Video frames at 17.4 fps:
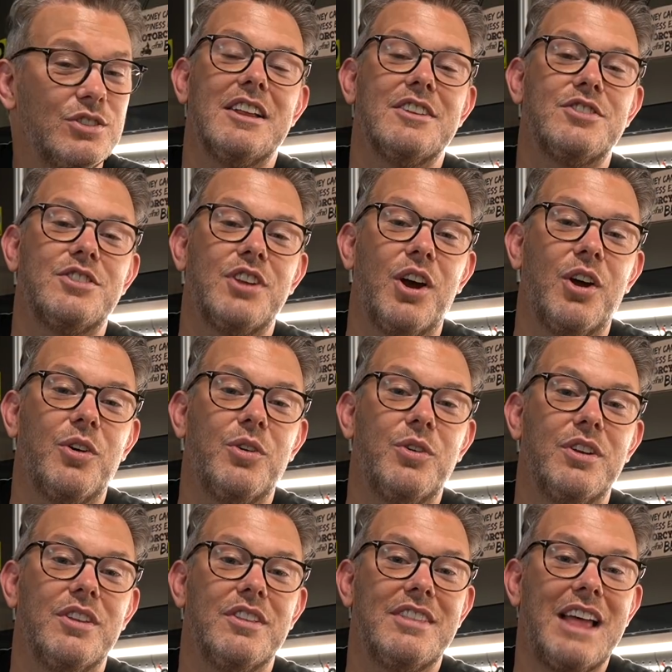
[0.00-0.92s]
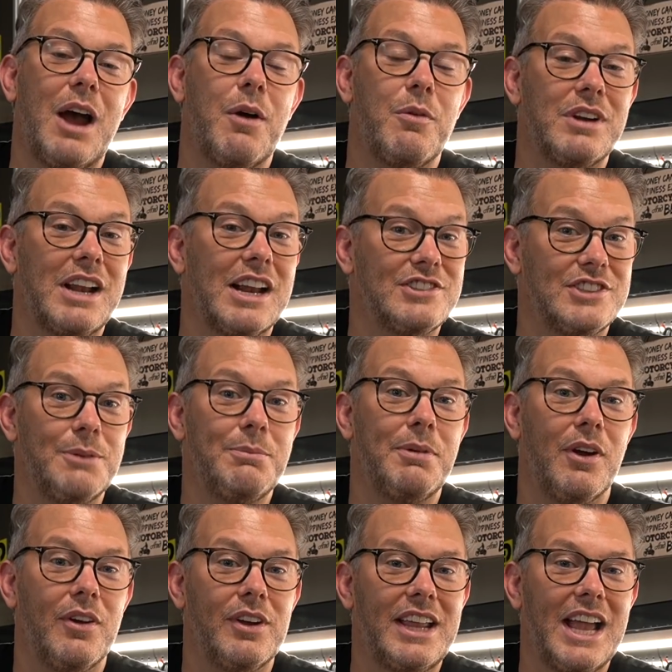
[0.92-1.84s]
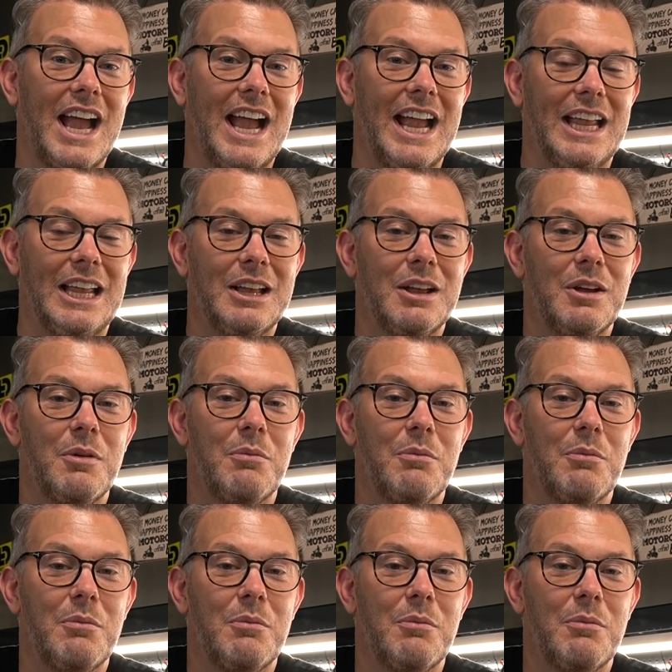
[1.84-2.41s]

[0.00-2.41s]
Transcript: So that would actually be okay.